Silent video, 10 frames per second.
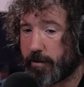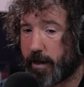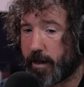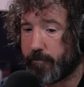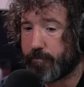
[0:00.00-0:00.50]

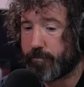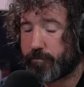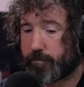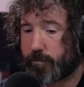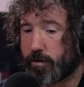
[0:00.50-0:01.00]
um,
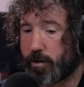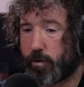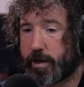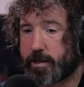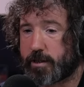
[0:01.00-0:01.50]
they
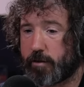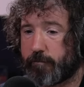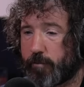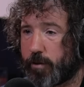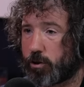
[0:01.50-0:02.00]
wanted to turn
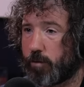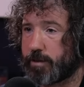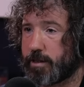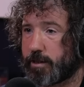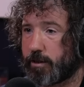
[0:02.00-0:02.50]
football
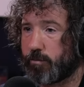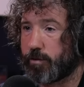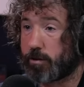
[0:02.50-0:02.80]
clubs into.